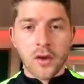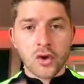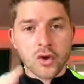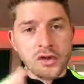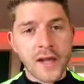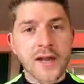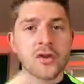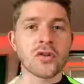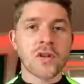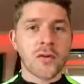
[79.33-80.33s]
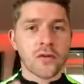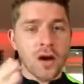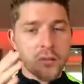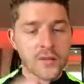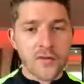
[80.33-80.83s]
You're setting yourself
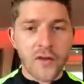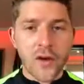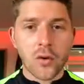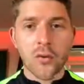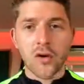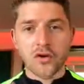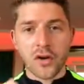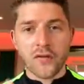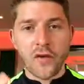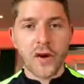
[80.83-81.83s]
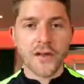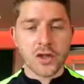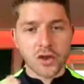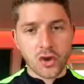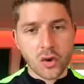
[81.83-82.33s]
up to fail because you're gonna find
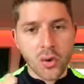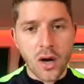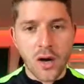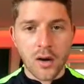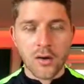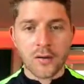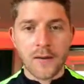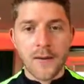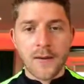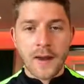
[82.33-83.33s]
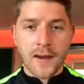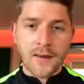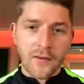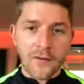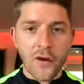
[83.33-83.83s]
it too hard in
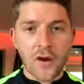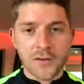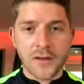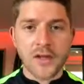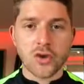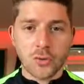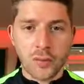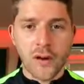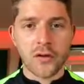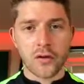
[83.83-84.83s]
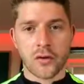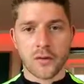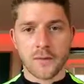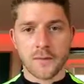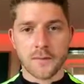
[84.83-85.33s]
that first initial period.
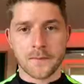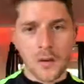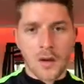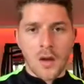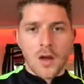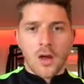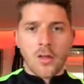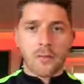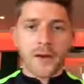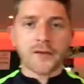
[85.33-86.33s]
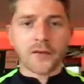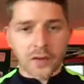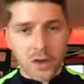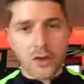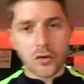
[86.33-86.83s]
The best
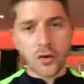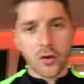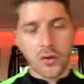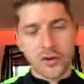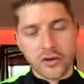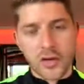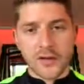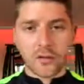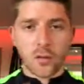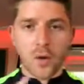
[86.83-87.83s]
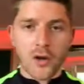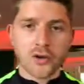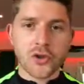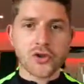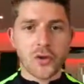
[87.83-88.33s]
thing you can do is change
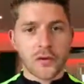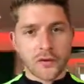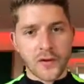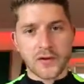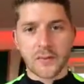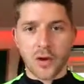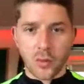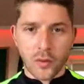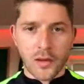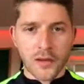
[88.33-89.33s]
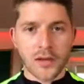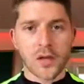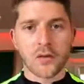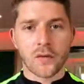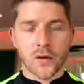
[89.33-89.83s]
1 to 2 things per week
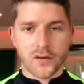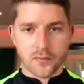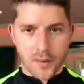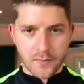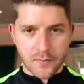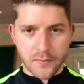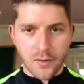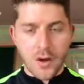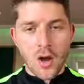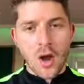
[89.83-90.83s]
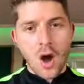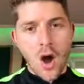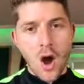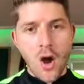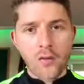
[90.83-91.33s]
in your first month.
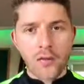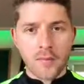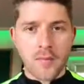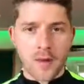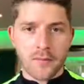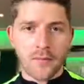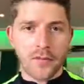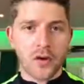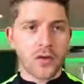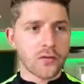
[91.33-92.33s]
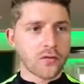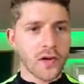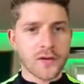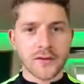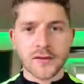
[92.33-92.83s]
Over the month, you've
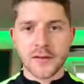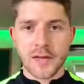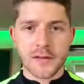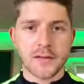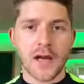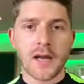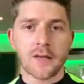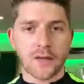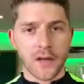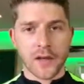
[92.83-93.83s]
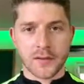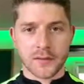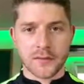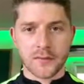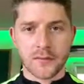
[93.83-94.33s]
changed 6 to 8
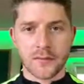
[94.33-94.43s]
things.